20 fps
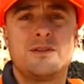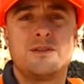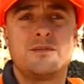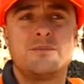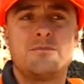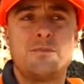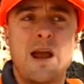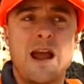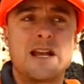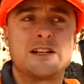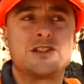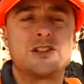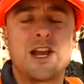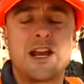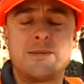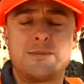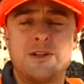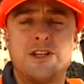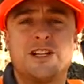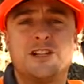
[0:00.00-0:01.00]
match
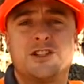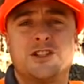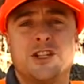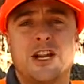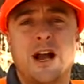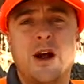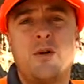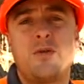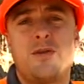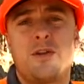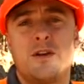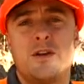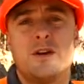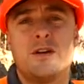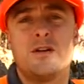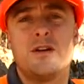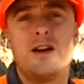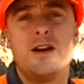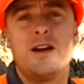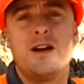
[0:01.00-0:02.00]
ammunition out
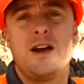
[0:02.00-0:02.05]
there,